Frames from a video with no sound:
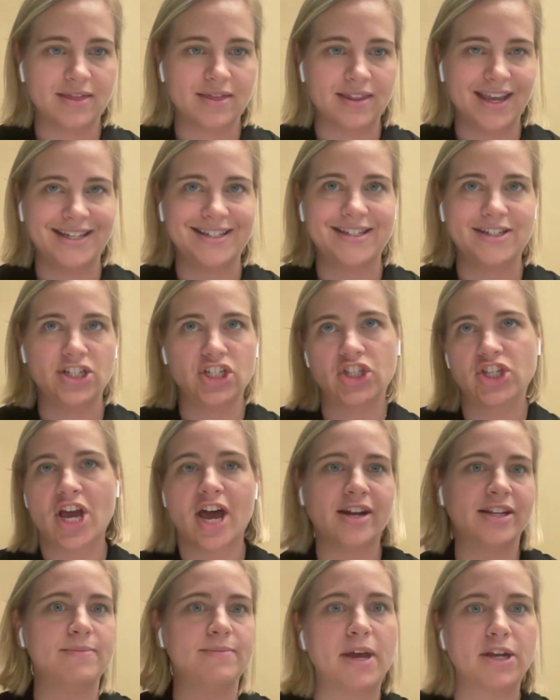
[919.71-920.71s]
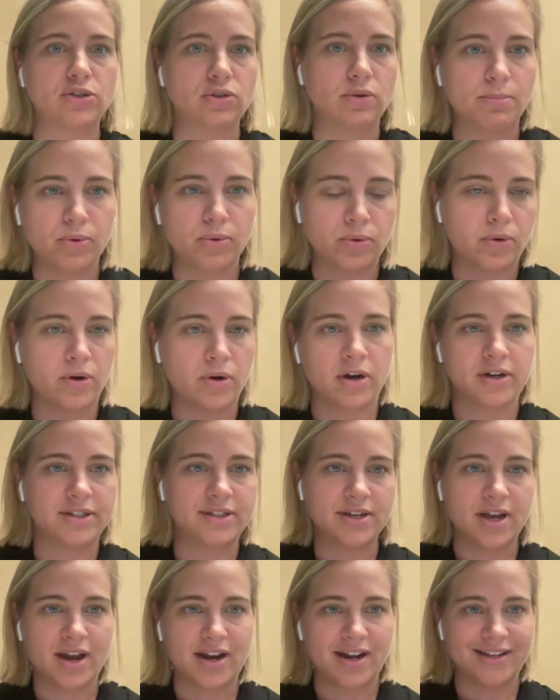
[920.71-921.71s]
it's just not as measurable, or
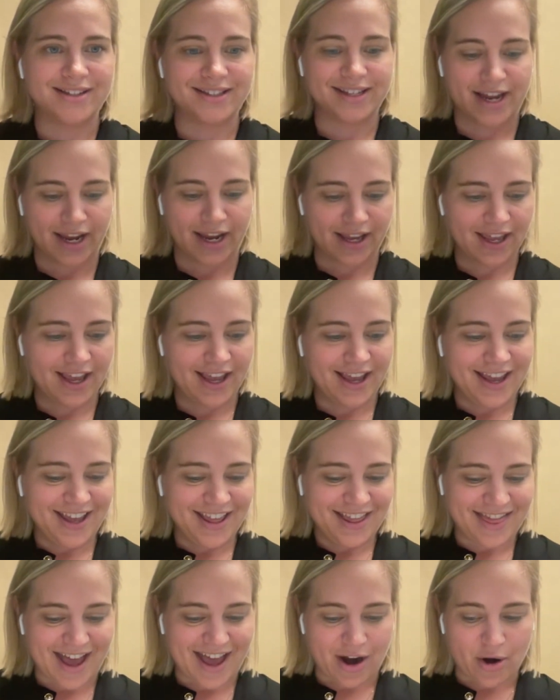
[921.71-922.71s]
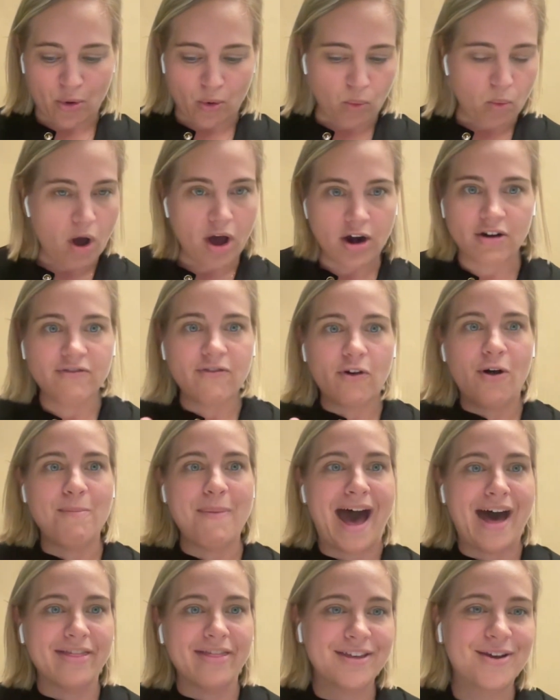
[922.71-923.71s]
it's not as like that whole waterfall
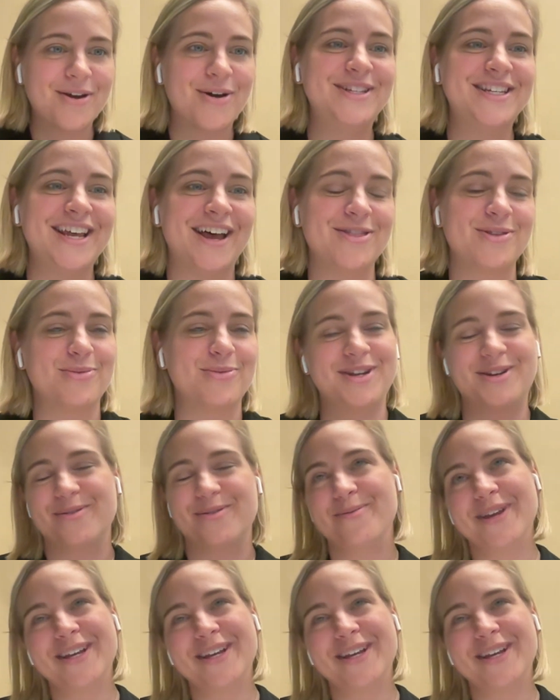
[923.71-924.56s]
math goes out the window.